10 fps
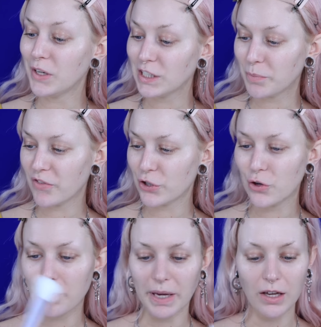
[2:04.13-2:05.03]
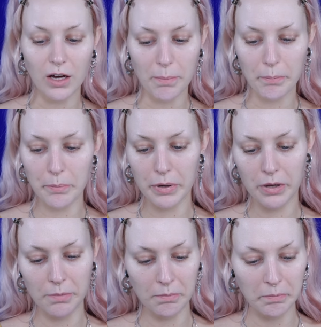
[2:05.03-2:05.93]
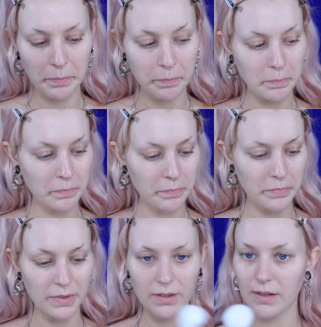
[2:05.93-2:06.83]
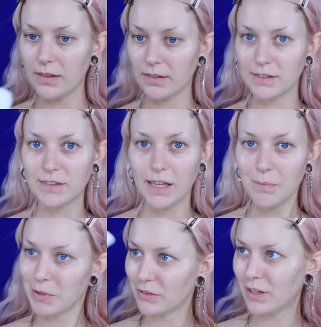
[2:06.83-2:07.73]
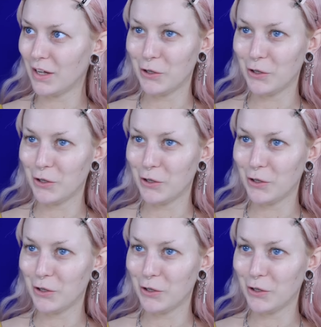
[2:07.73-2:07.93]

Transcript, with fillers: NYX Professional Makeup doesn't say but